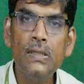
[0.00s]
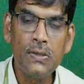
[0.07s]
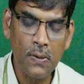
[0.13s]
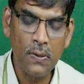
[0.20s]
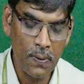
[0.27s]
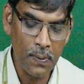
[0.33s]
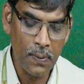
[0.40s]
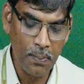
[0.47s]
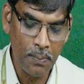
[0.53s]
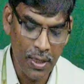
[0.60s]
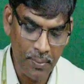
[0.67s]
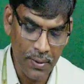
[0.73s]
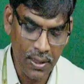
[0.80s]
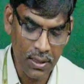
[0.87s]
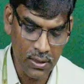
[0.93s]
So
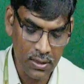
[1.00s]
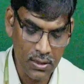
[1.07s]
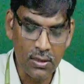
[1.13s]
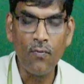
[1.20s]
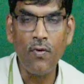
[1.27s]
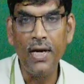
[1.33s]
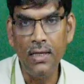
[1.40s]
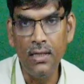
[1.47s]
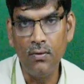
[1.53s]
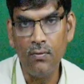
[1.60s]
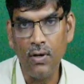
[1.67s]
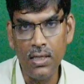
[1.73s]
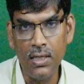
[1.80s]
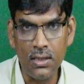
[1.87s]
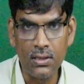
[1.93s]
maybe it is a
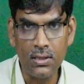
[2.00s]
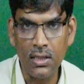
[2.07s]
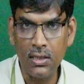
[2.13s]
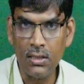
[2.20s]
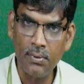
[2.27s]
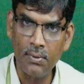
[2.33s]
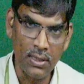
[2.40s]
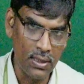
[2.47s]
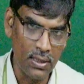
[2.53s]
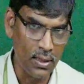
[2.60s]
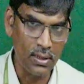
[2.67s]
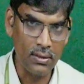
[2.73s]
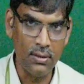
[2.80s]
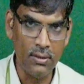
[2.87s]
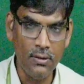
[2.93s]
winding is nothing but an
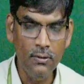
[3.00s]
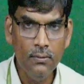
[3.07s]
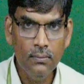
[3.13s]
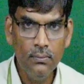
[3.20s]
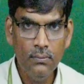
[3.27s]
inductor,